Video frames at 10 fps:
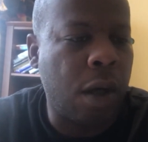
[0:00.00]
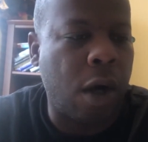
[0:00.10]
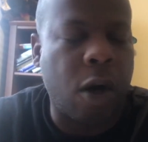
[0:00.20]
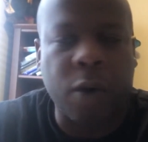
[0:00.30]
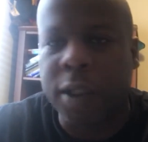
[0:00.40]
I
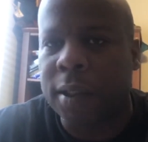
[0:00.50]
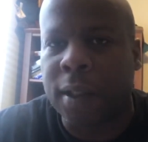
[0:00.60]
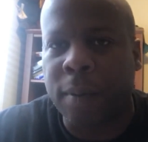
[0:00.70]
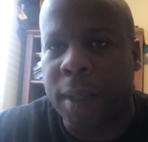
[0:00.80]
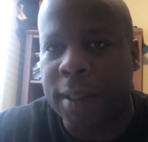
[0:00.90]
always
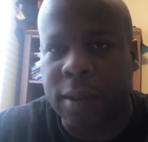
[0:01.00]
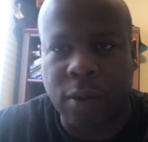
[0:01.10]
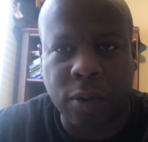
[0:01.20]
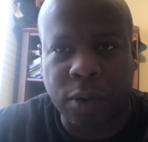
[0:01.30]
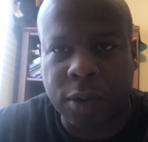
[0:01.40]
sent my
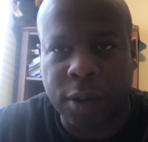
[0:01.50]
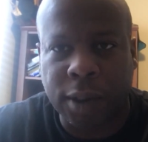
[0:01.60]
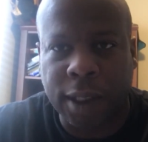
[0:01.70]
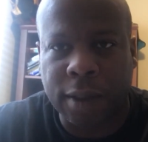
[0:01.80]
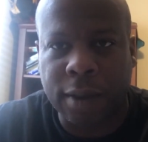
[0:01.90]
soldiers to
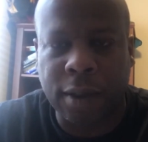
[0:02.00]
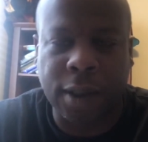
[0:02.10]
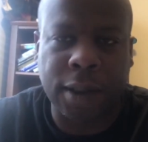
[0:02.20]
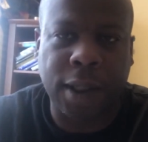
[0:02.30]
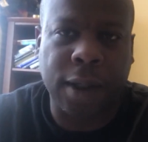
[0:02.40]
take the
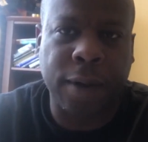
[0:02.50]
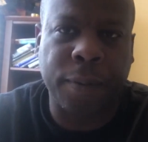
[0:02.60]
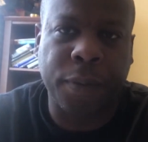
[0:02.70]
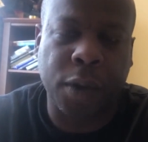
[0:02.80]
exam.